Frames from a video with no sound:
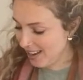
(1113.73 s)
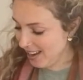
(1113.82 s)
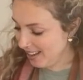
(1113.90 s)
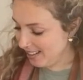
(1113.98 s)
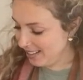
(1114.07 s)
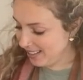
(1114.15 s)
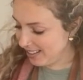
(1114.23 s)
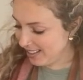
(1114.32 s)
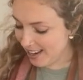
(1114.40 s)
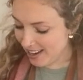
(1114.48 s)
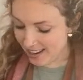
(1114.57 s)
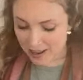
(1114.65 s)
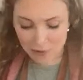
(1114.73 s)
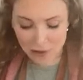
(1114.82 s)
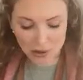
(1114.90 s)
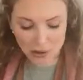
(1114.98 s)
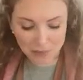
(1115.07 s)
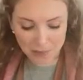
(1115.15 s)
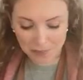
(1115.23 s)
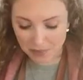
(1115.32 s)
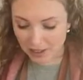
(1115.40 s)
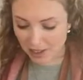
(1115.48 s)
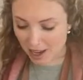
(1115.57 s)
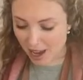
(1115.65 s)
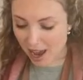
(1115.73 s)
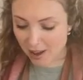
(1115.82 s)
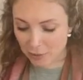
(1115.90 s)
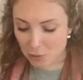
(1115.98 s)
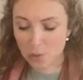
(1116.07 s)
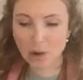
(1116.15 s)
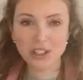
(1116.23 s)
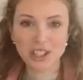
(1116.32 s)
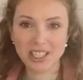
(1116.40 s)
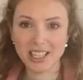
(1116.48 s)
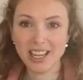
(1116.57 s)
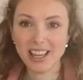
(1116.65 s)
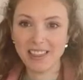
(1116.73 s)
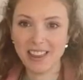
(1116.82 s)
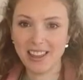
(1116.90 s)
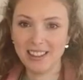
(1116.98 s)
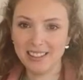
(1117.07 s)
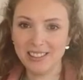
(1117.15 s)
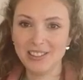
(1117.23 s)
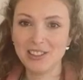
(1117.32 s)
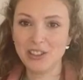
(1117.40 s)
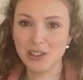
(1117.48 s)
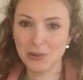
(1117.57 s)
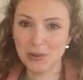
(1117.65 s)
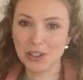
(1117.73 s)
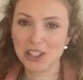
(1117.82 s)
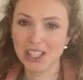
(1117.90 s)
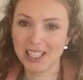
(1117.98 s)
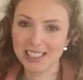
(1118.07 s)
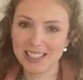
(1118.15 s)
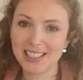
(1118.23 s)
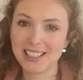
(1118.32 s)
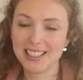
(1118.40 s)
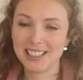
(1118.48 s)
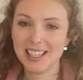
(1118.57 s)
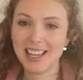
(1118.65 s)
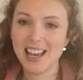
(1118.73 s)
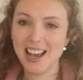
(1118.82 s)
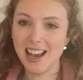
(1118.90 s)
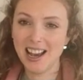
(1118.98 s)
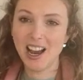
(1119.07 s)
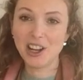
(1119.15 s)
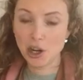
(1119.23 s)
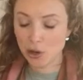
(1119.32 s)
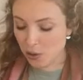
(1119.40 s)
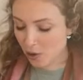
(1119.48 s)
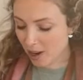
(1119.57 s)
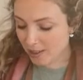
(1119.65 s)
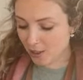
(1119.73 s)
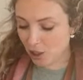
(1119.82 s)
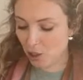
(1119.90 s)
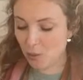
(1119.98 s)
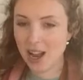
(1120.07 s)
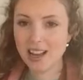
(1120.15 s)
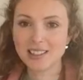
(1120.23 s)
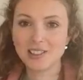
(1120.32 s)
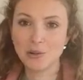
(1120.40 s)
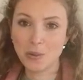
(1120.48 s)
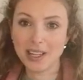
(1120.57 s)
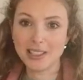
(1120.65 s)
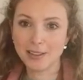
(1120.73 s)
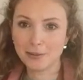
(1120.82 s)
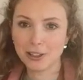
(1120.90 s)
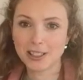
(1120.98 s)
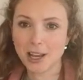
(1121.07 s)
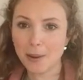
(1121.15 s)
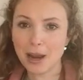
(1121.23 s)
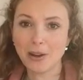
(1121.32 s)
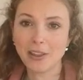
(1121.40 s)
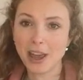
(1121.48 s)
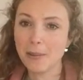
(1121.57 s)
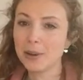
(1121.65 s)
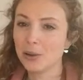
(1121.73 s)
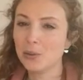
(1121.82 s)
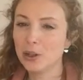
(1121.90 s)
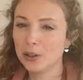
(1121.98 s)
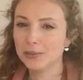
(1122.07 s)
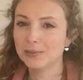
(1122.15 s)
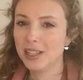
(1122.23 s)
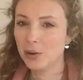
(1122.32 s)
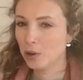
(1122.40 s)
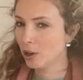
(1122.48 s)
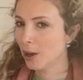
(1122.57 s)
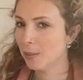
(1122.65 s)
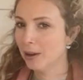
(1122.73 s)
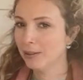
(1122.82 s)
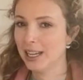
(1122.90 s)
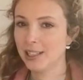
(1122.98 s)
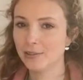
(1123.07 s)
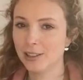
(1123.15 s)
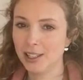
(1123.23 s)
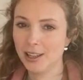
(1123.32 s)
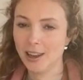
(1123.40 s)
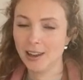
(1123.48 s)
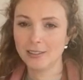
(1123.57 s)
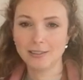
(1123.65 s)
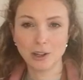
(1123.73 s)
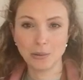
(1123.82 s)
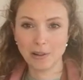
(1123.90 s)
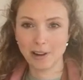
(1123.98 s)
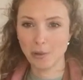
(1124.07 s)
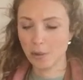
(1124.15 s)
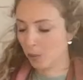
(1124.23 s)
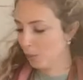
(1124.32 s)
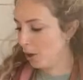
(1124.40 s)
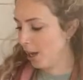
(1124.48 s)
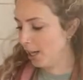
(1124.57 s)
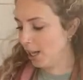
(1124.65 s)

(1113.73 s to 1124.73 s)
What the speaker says: And yeah, if you haven't watched it, then do watch it. I know you guys in the US, you're waiting for it to come out there, but it will come out later in the year. Don't worry, I won't put